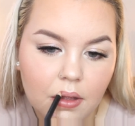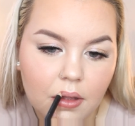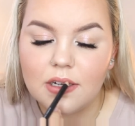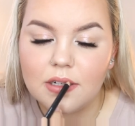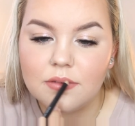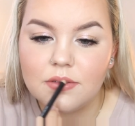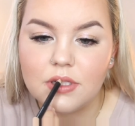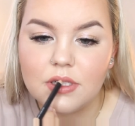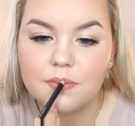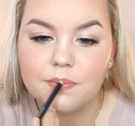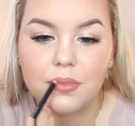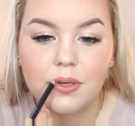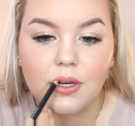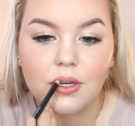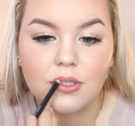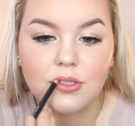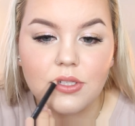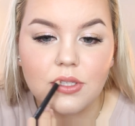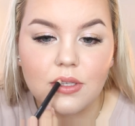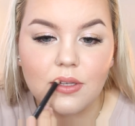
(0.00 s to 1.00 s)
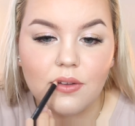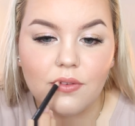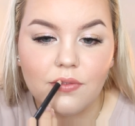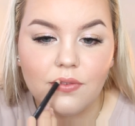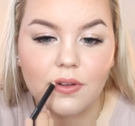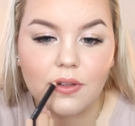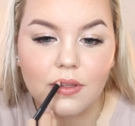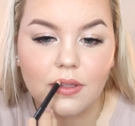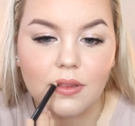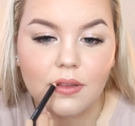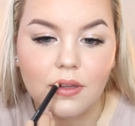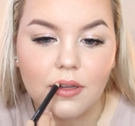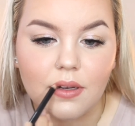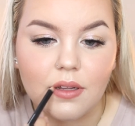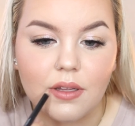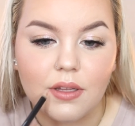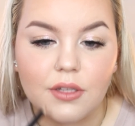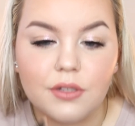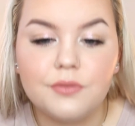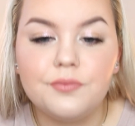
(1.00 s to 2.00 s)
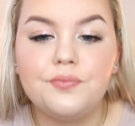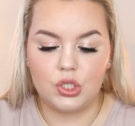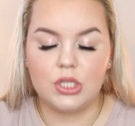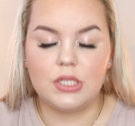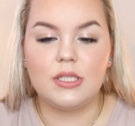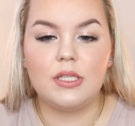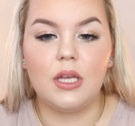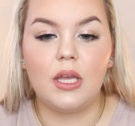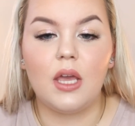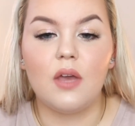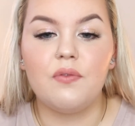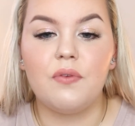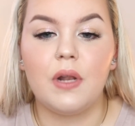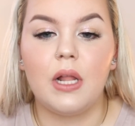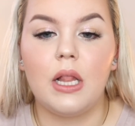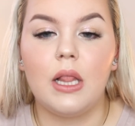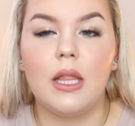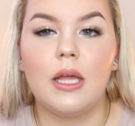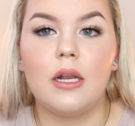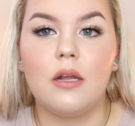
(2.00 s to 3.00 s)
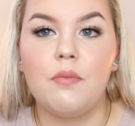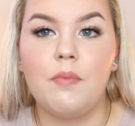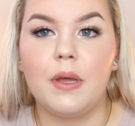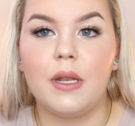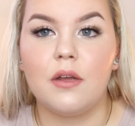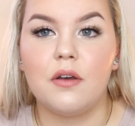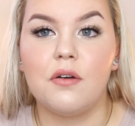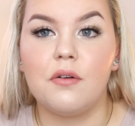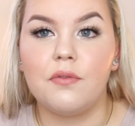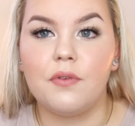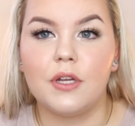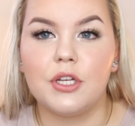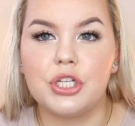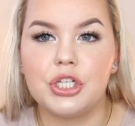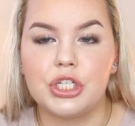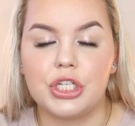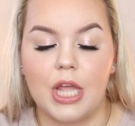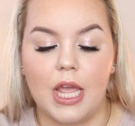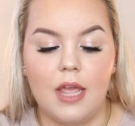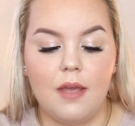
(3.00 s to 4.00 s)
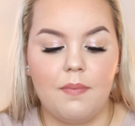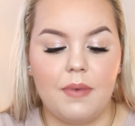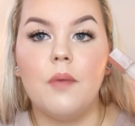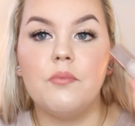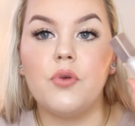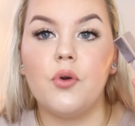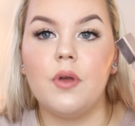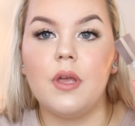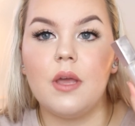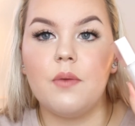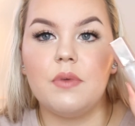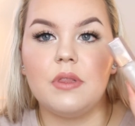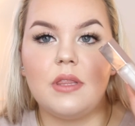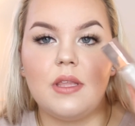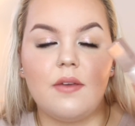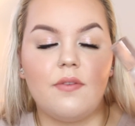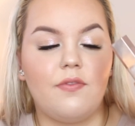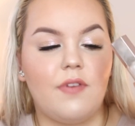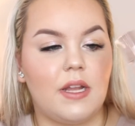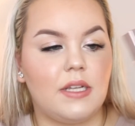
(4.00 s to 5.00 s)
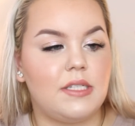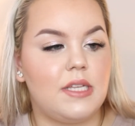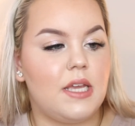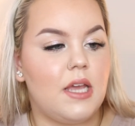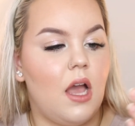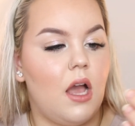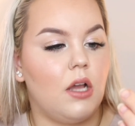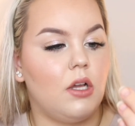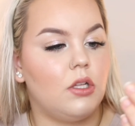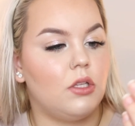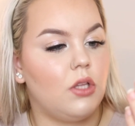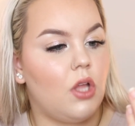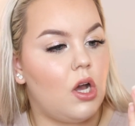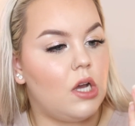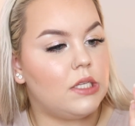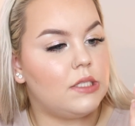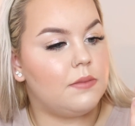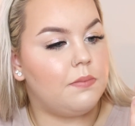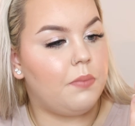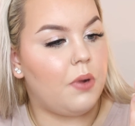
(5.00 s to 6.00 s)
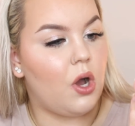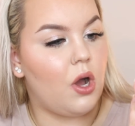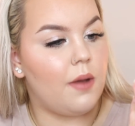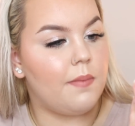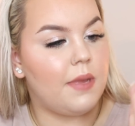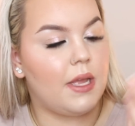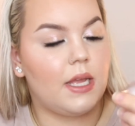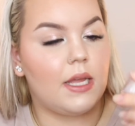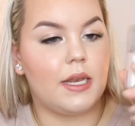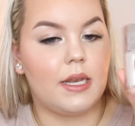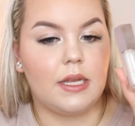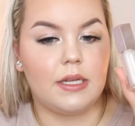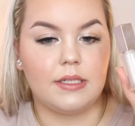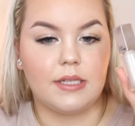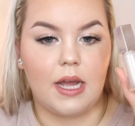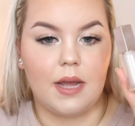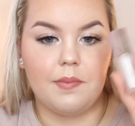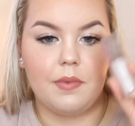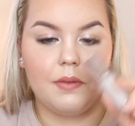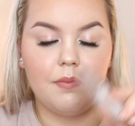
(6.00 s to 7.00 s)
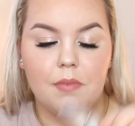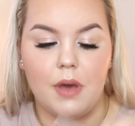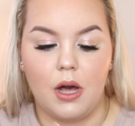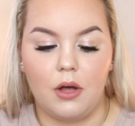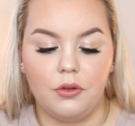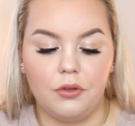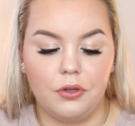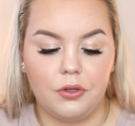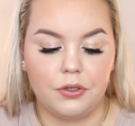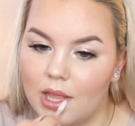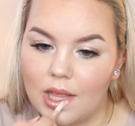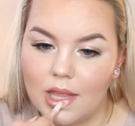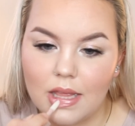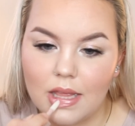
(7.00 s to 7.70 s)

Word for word: I'm just partially filling that in just to give it a little bit of shape. I'm going in with the Fenty Gloss Bomb in Diamond Milk.